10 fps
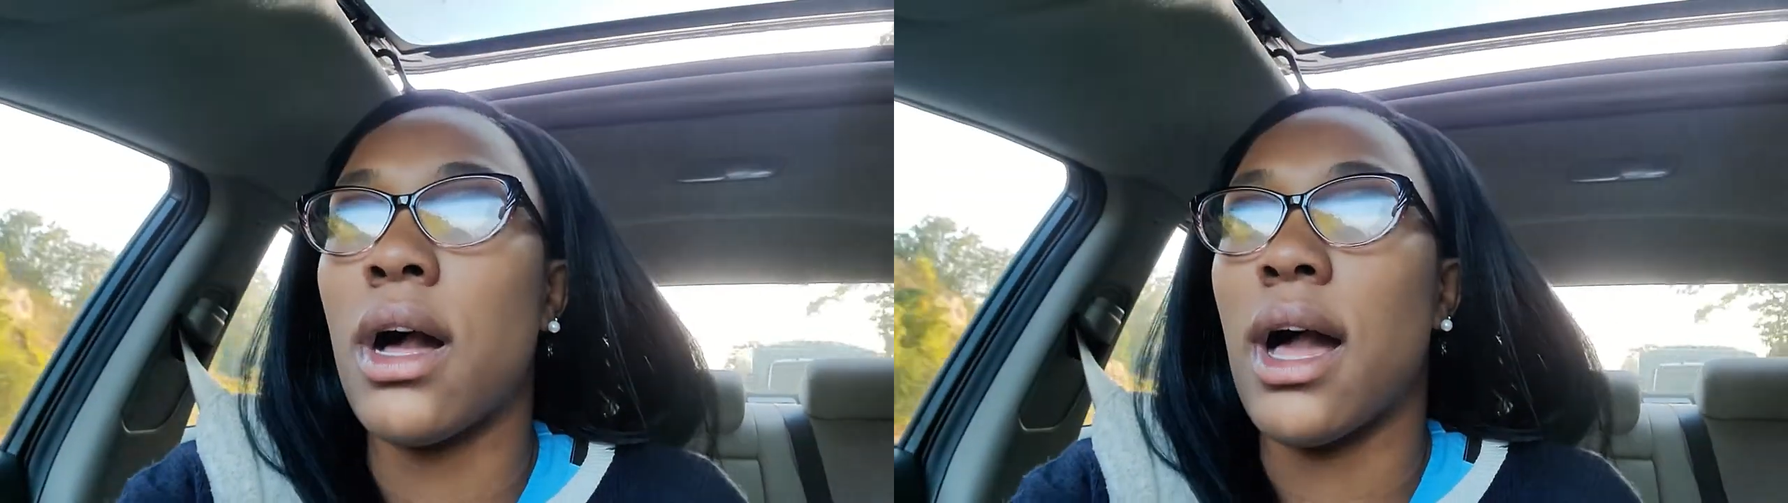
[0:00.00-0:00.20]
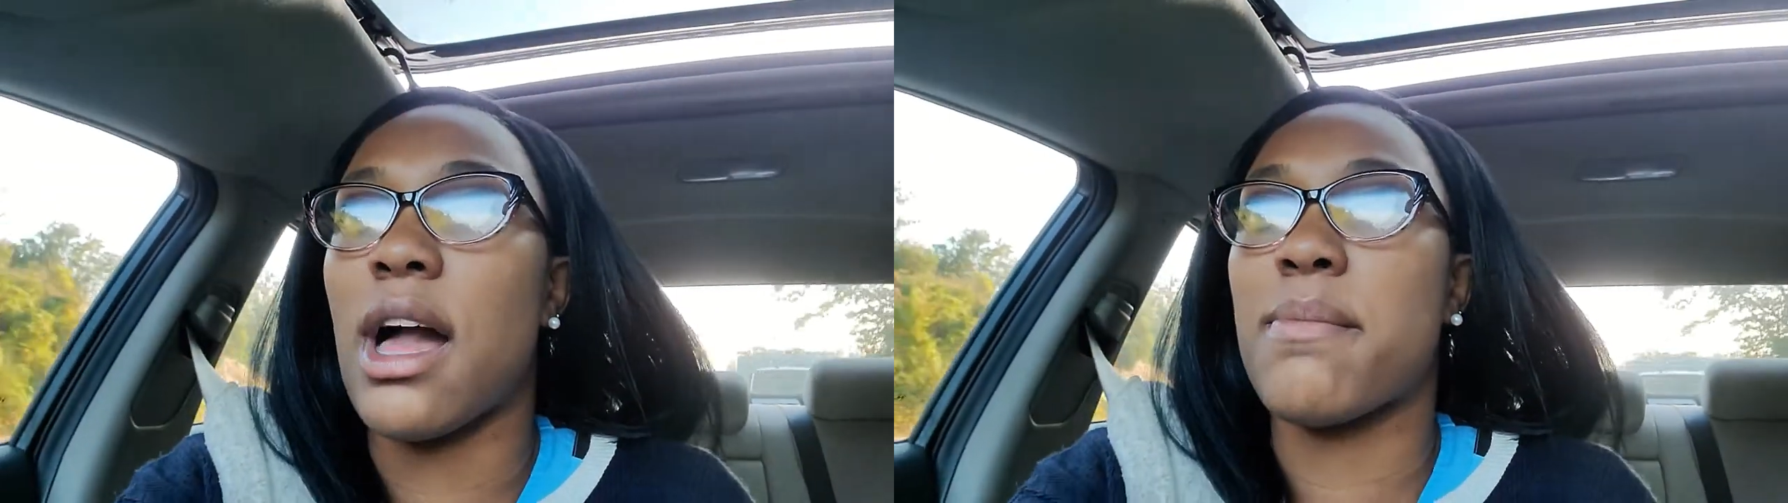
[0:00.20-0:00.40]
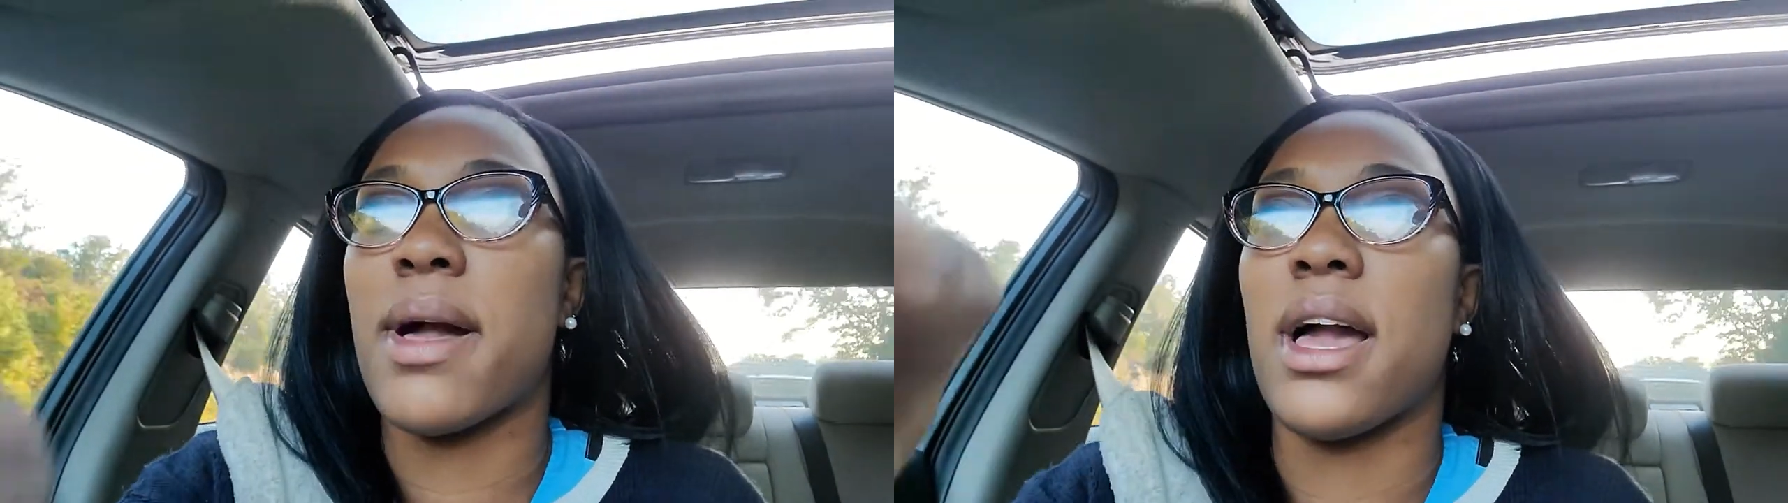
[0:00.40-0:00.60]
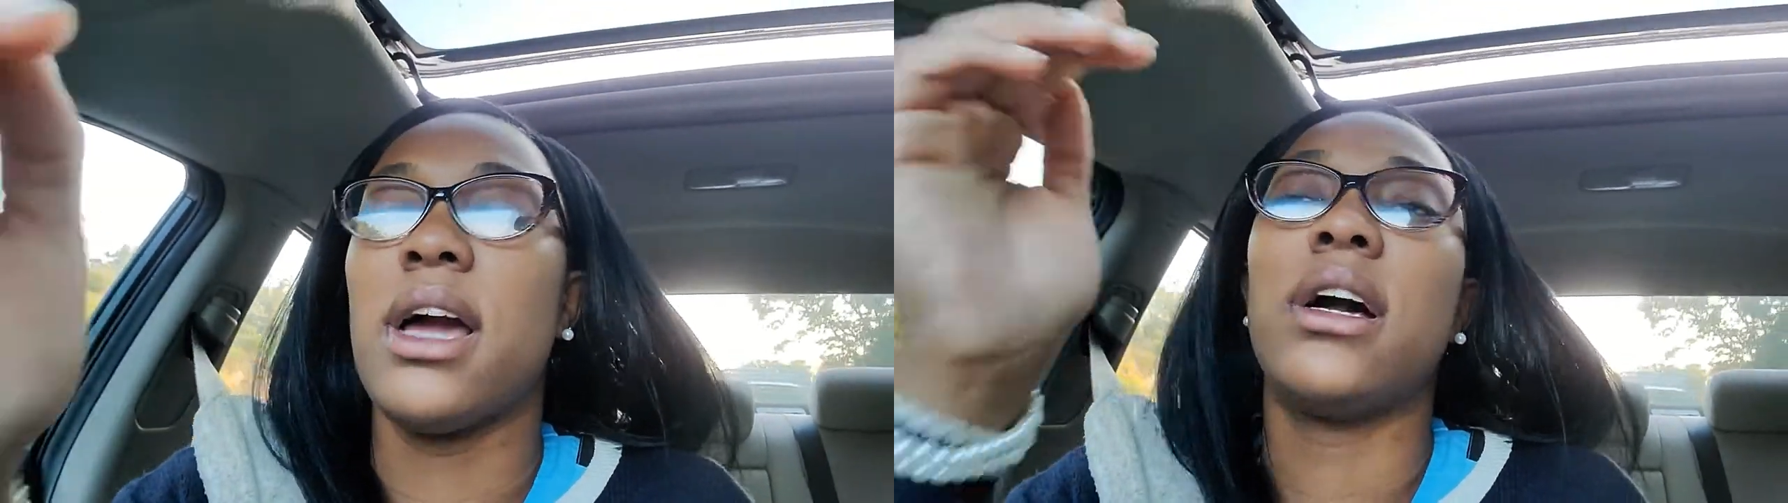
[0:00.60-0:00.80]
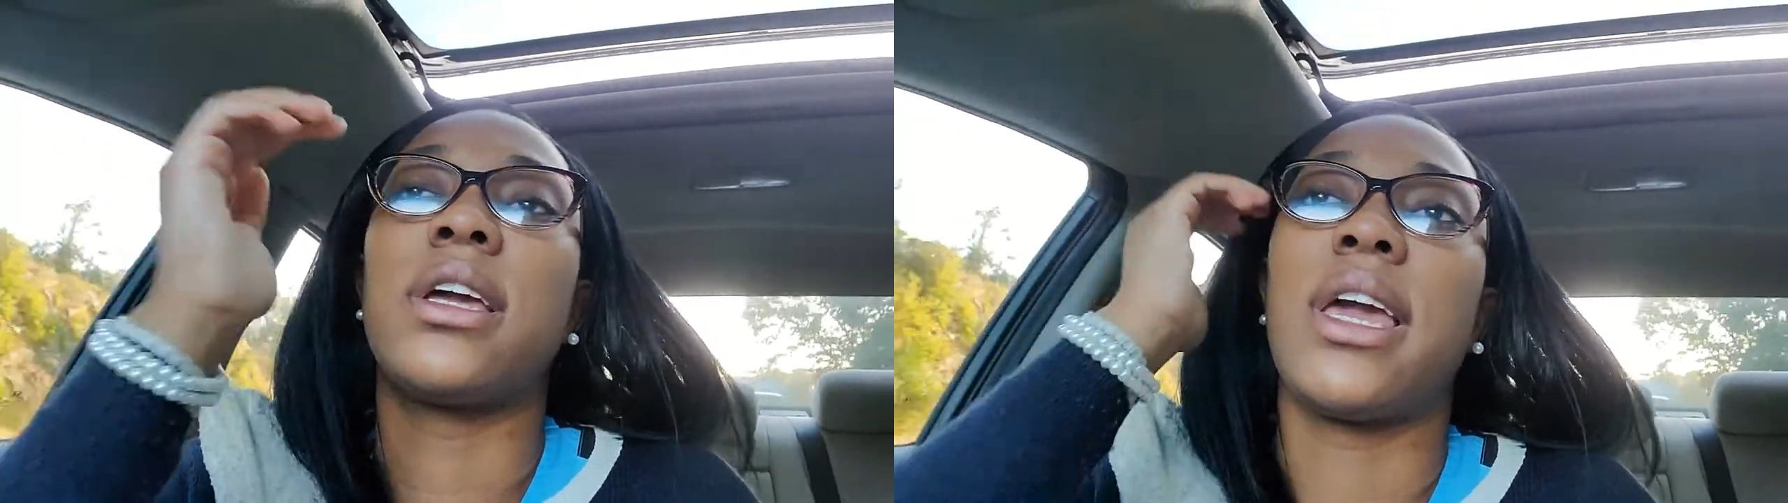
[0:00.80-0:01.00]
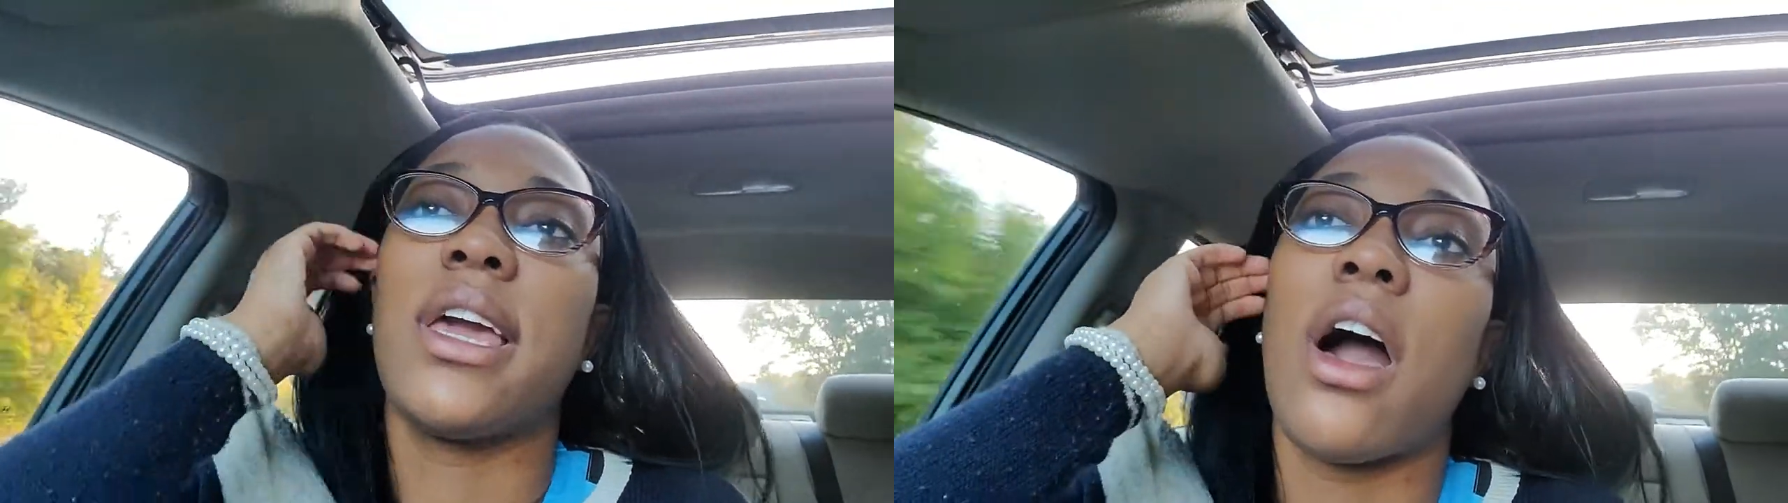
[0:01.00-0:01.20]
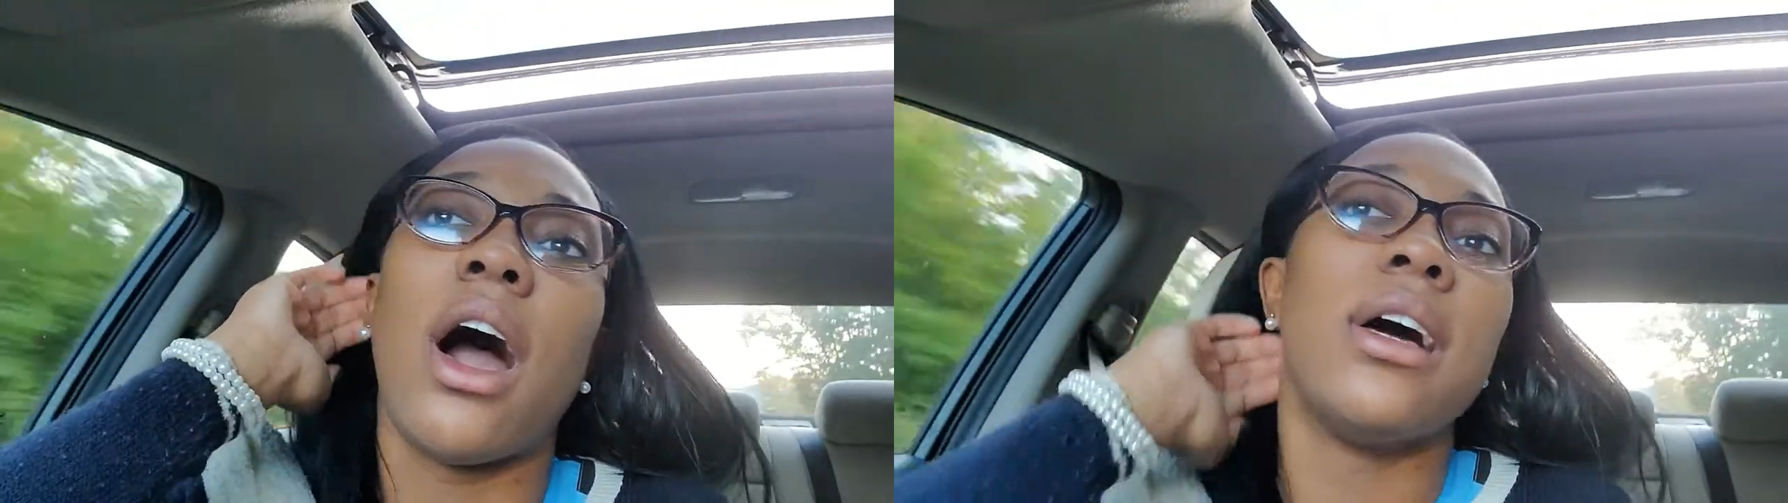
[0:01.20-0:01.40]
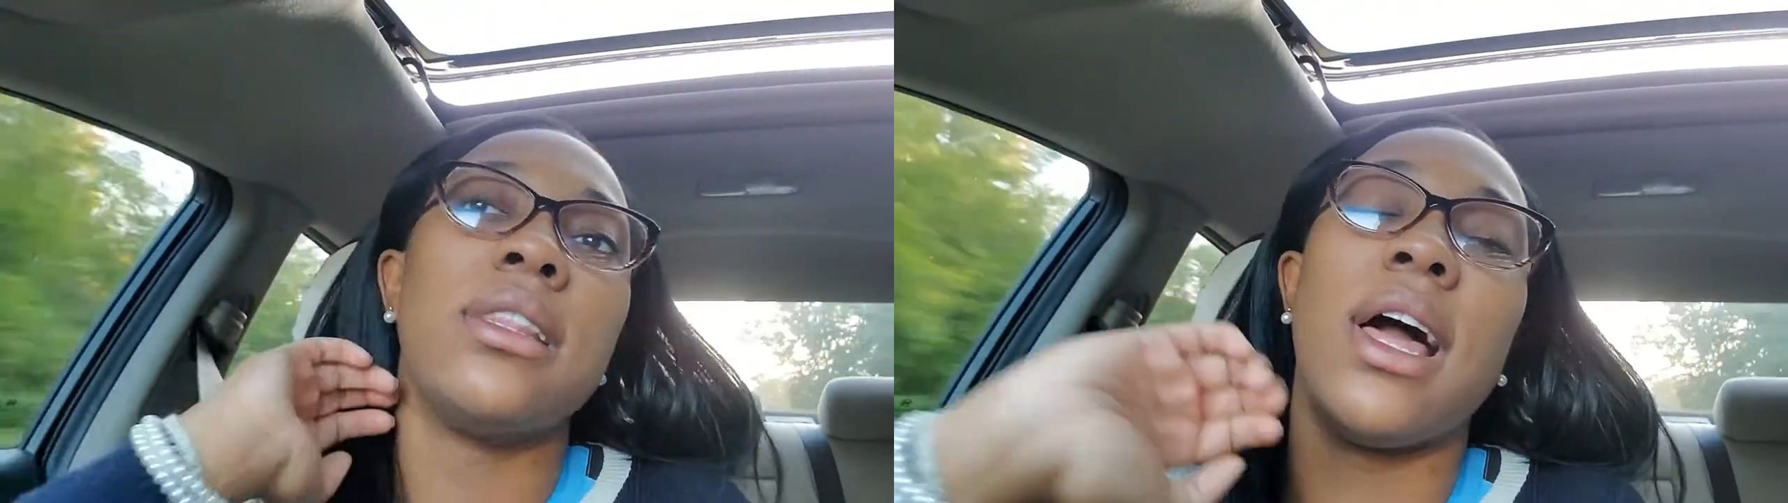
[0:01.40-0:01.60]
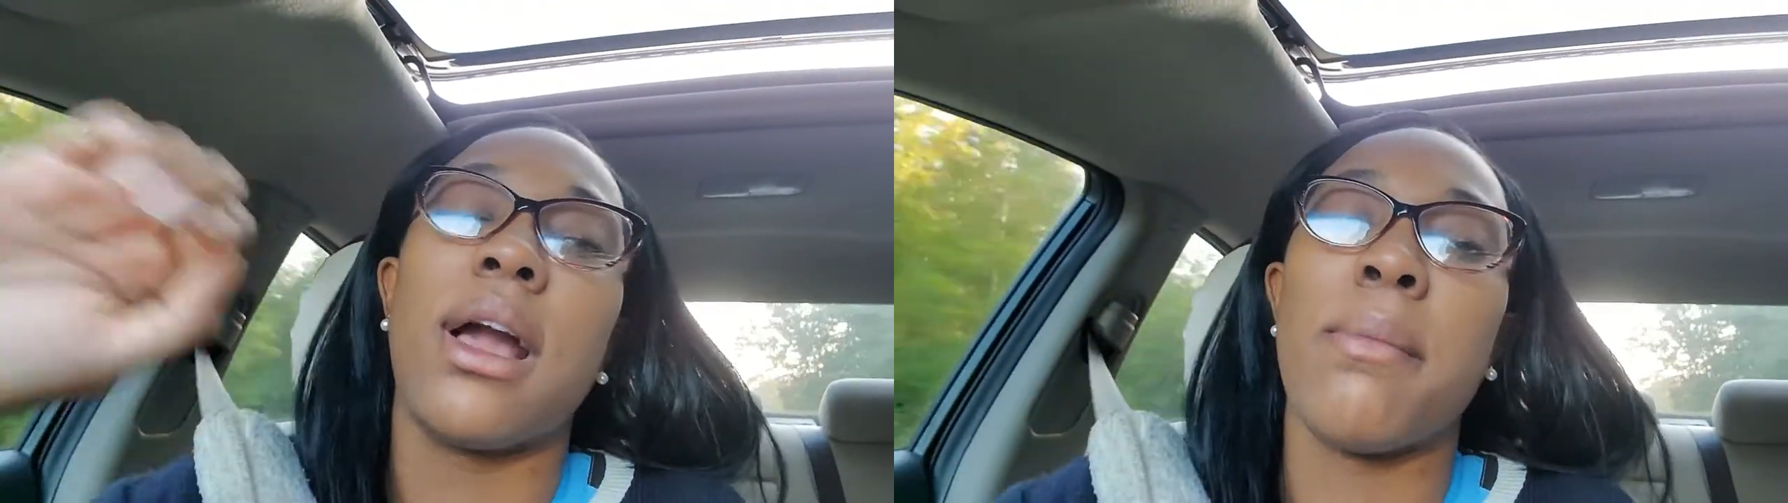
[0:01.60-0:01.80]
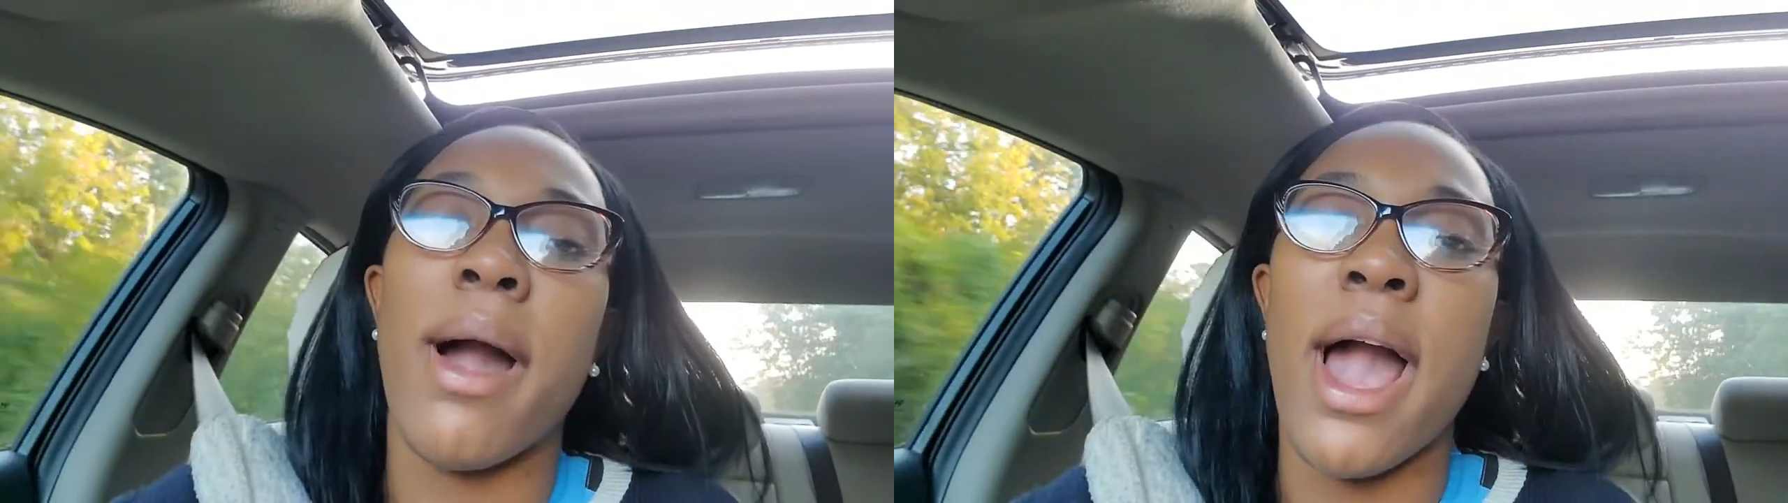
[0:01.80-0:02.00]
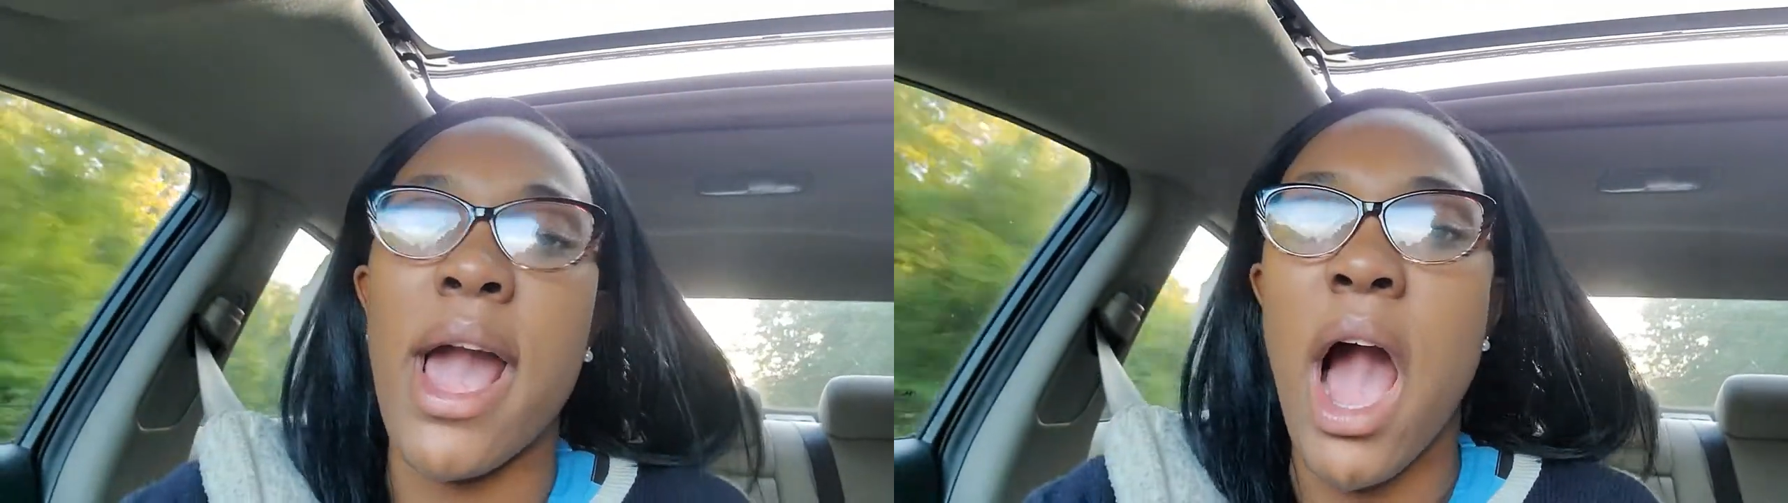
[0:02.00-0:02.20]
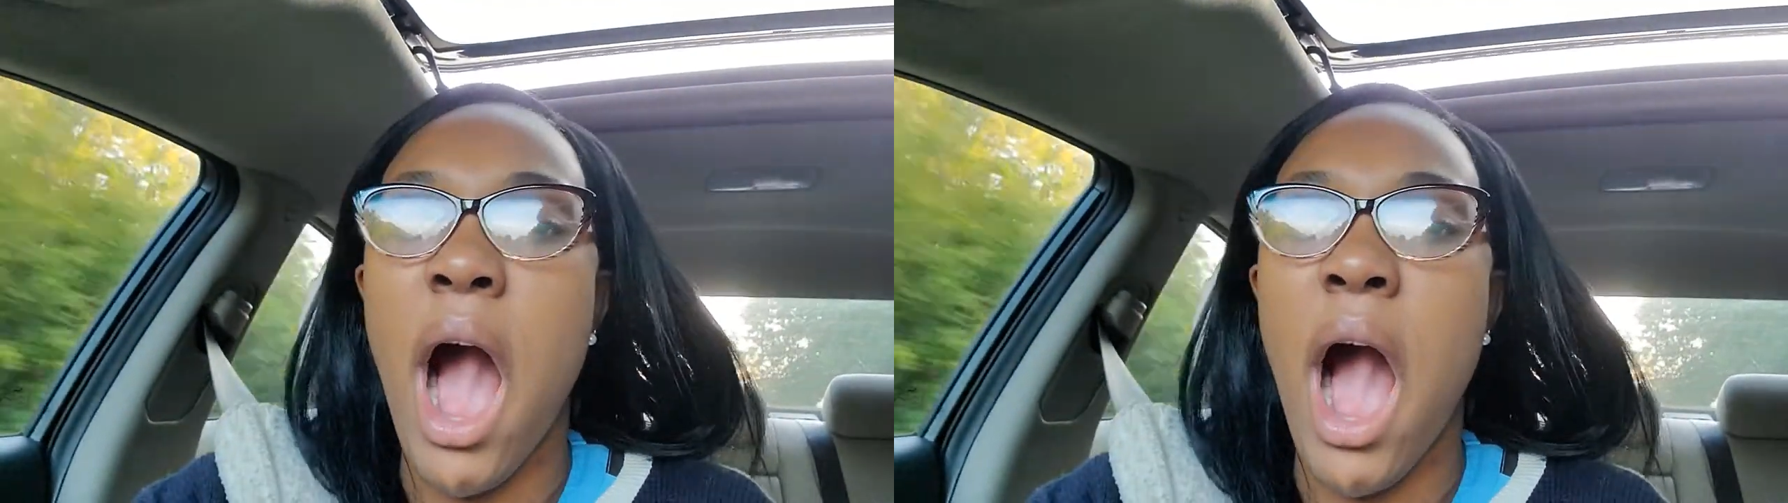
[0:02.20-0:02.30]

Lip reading: at my kiosk, like by.